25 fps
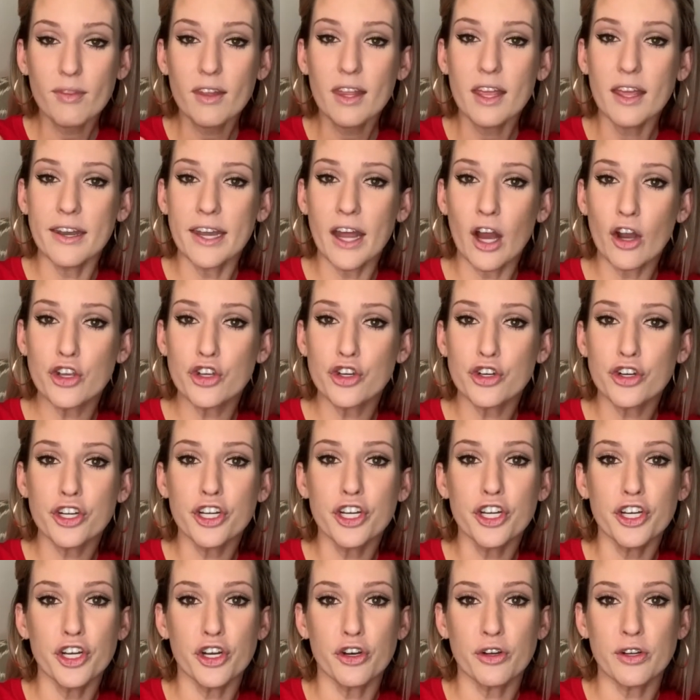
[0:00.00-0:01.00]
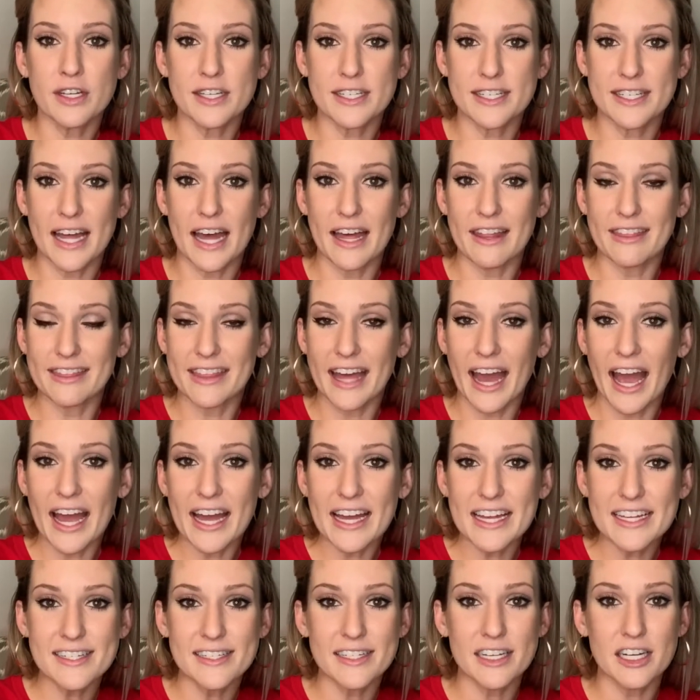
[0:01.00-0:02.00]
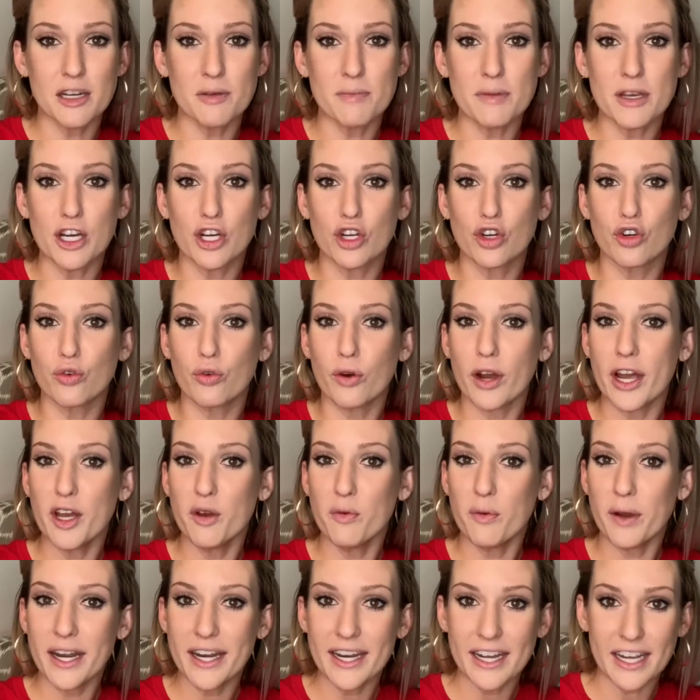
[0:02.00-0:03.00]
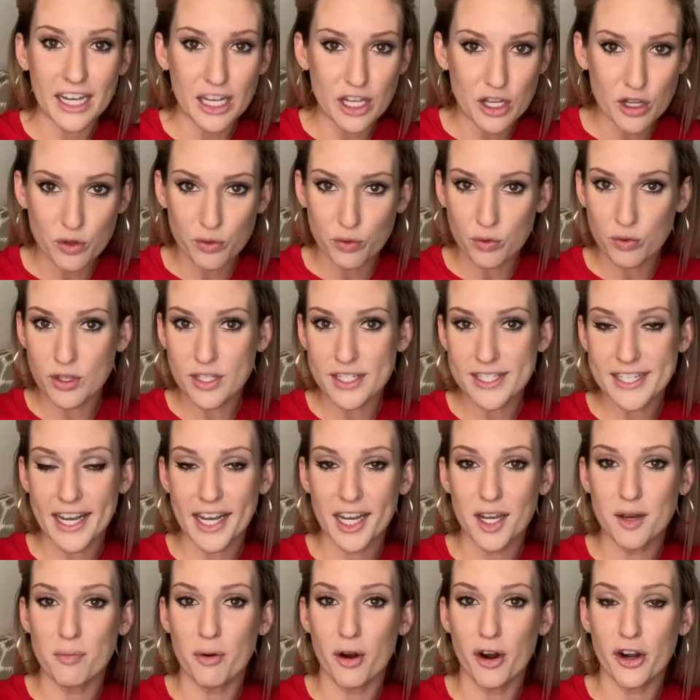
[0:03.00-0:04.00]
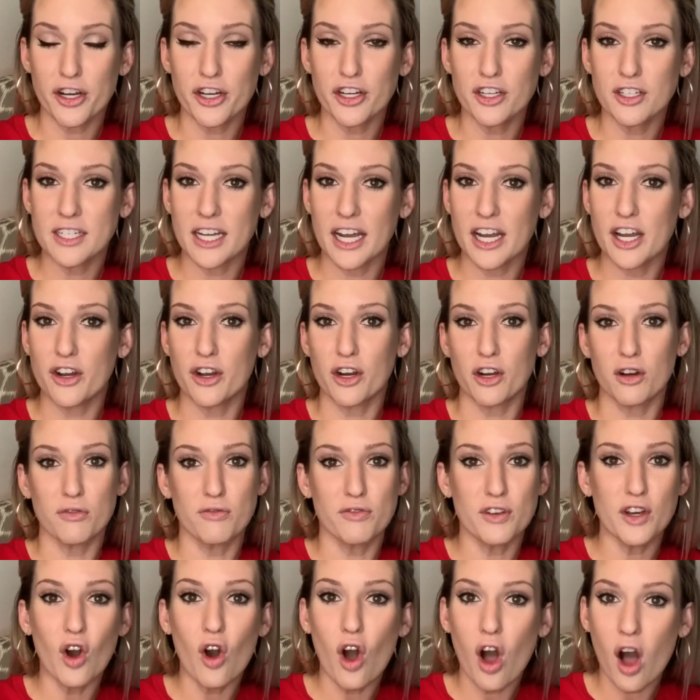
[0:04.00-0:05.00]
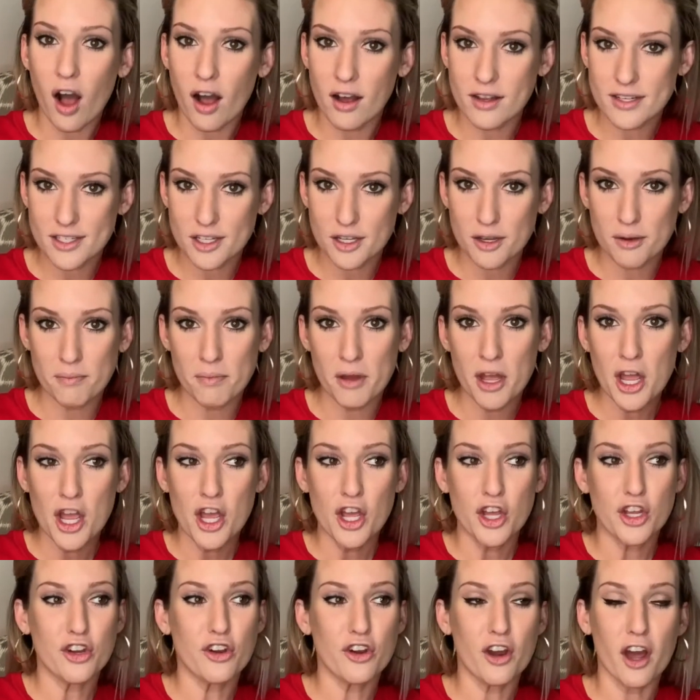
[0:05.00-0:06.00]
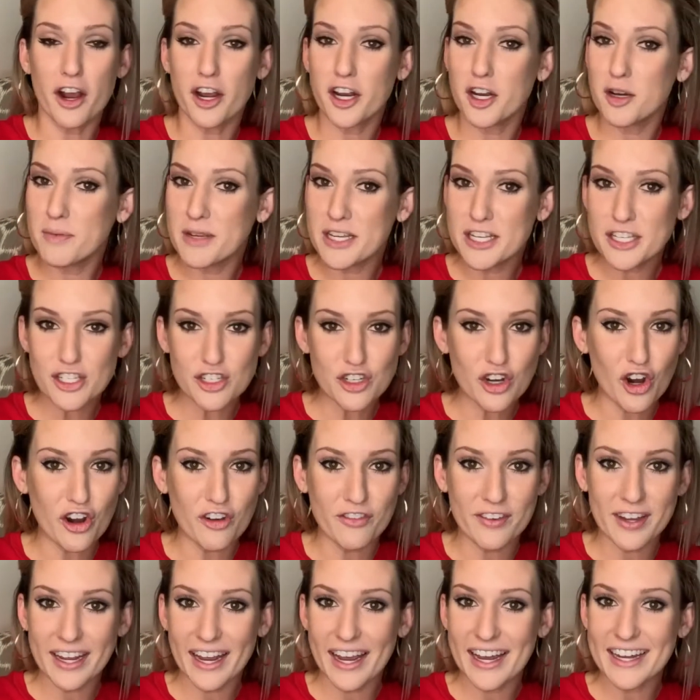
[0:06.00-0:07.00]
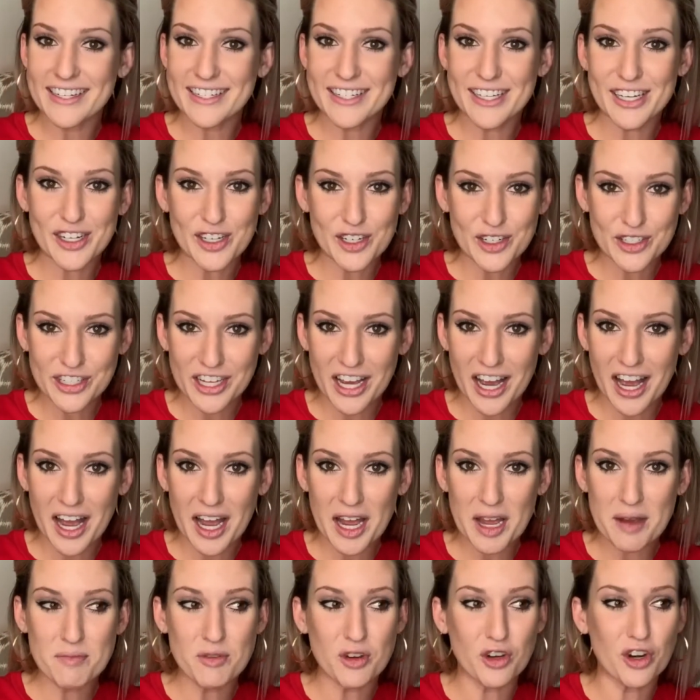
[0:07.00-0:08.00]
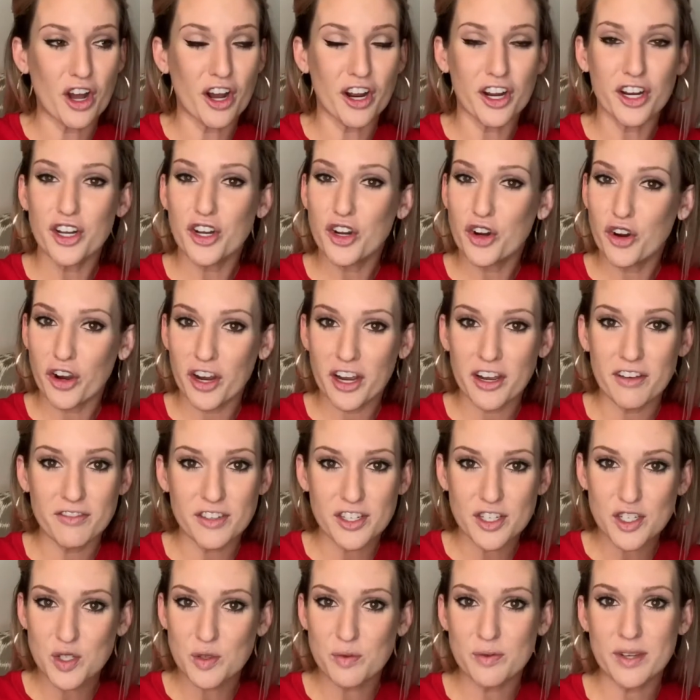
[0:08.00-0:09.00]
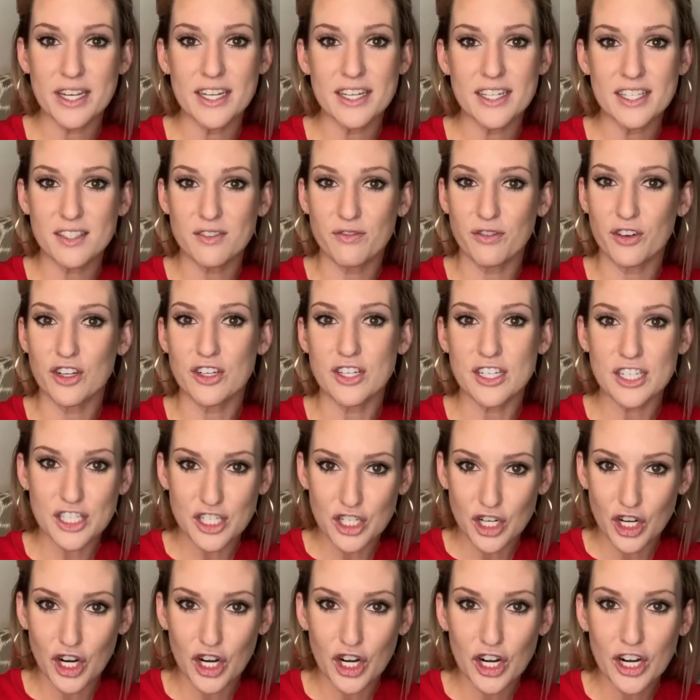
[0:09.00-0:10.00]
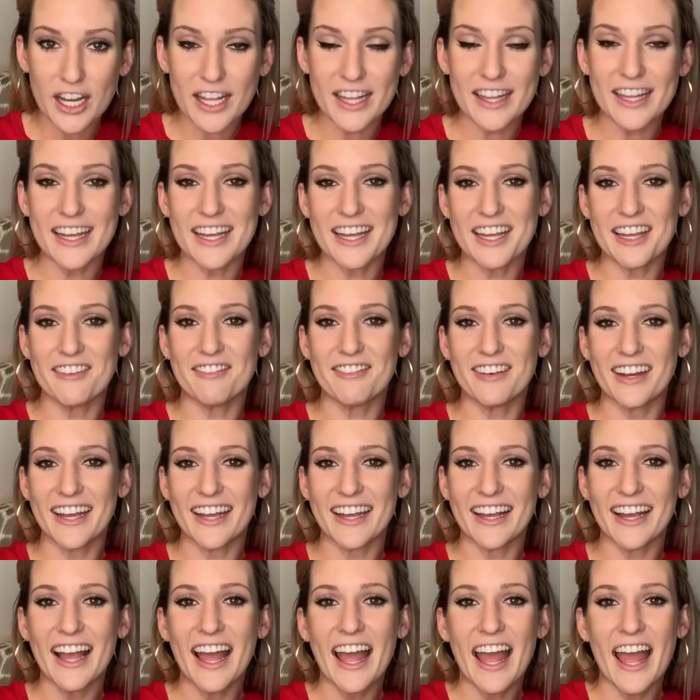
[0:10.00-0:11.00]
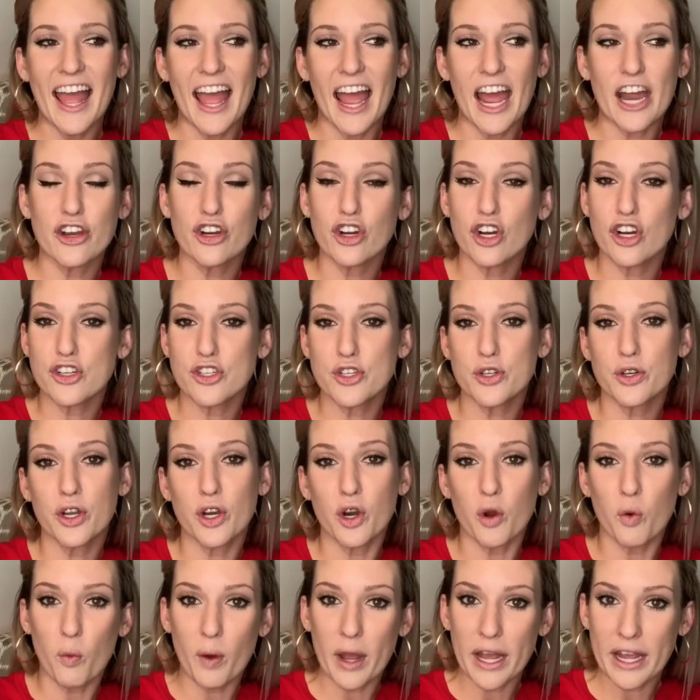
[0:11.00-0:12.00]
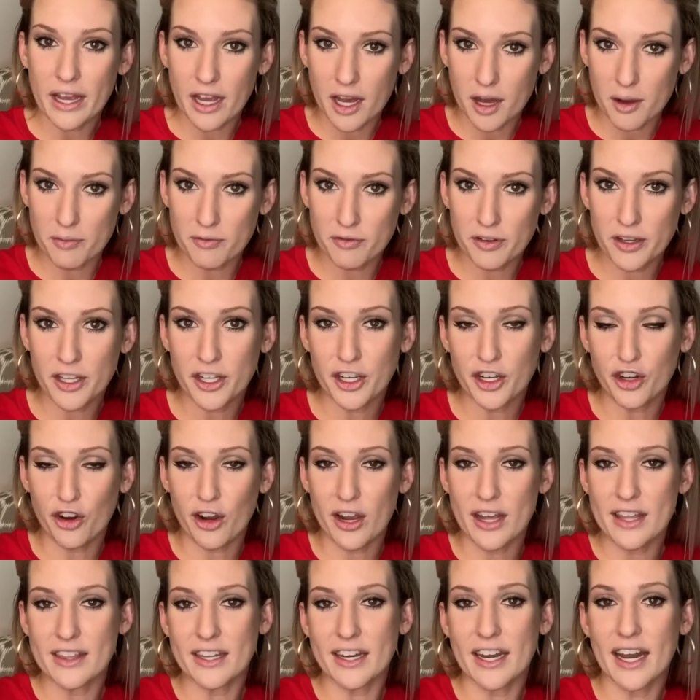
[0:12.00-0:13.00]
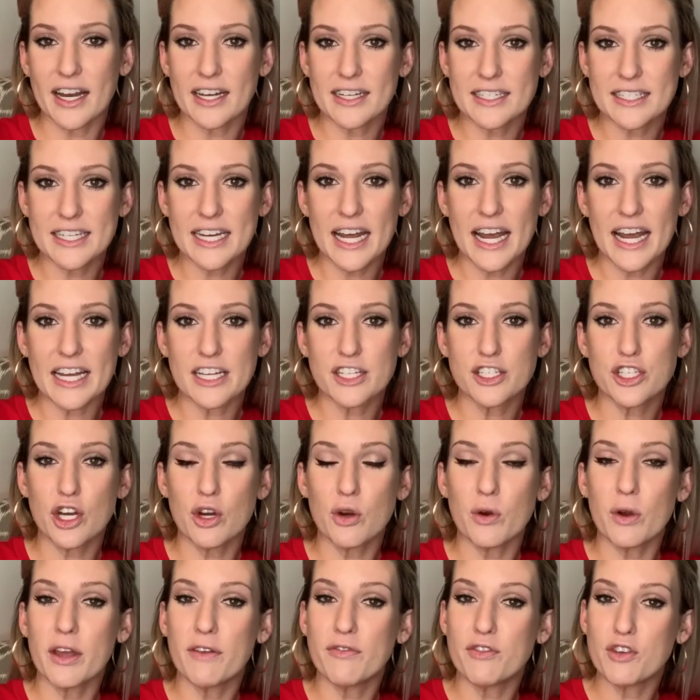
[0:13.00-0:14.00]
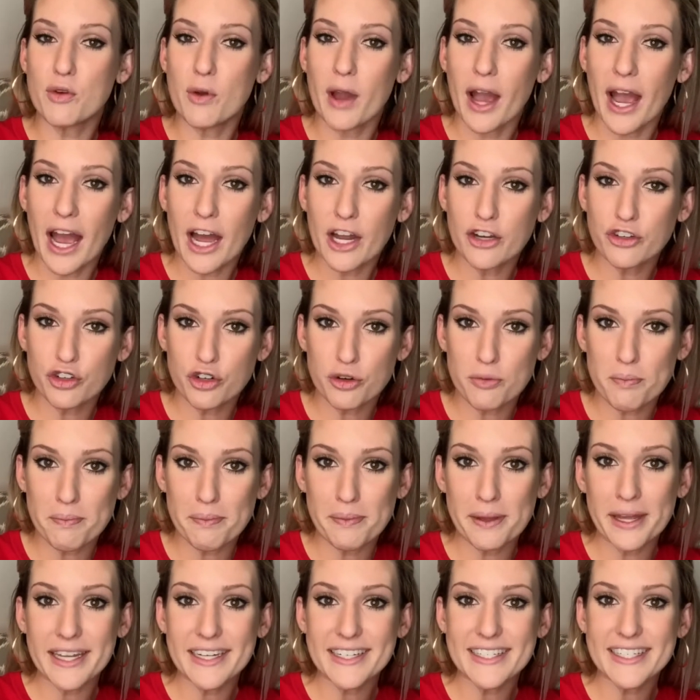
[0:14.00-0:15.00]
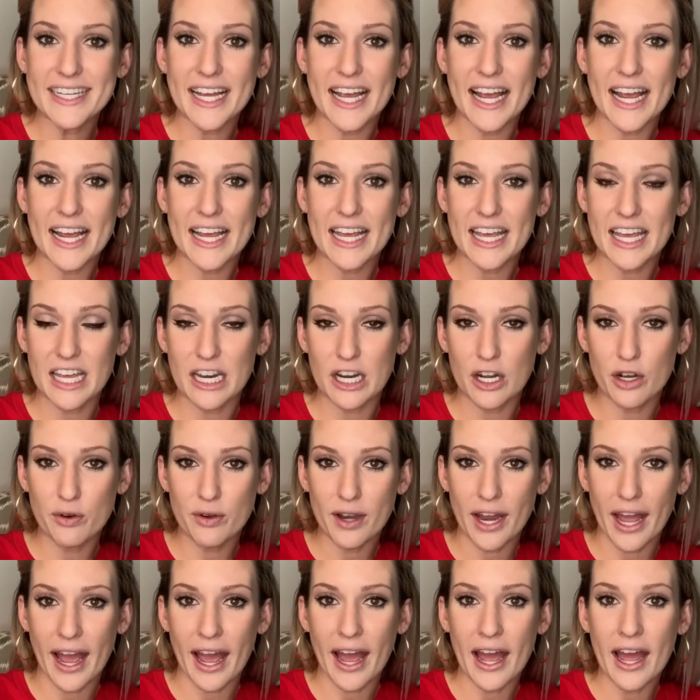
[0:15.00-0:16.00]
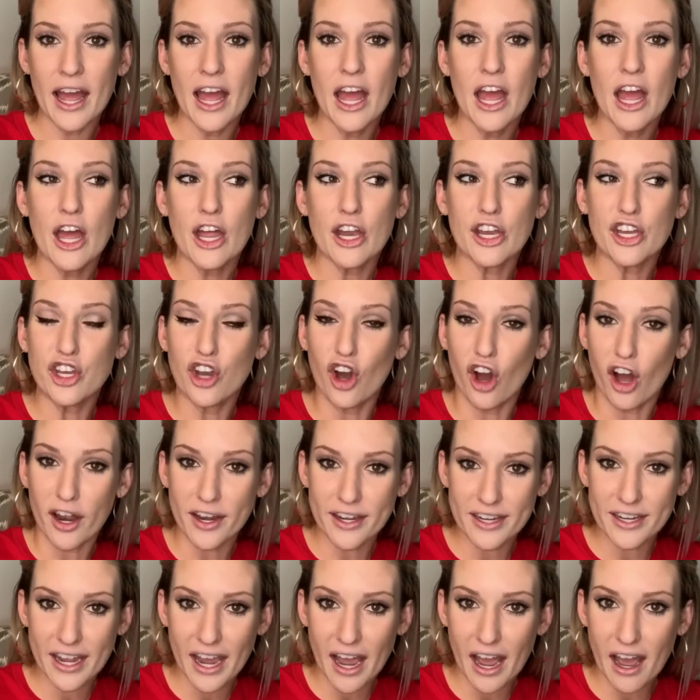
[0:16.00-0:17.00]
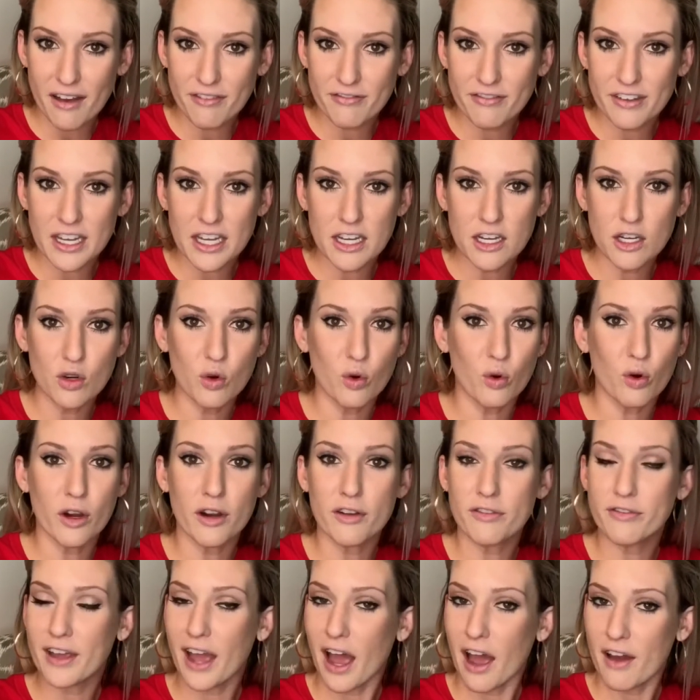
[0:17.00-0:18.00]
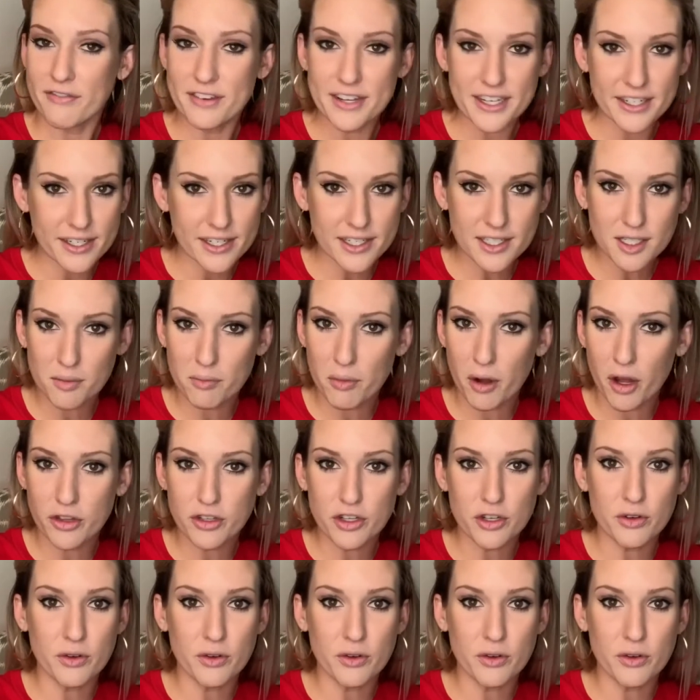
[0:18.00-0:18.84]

Now, you're gonna notice that that is gonna be a great way to get you through the second part of your day. You're gonna feel awesome. You're not gonna be starving at dinner time. You're not gonna crave the sweets for dessert in the evening. And you're also gonna wake up feeling great the next day. So if you had your midday keto nat, non-caffeine, or if caffeine doesn't bother you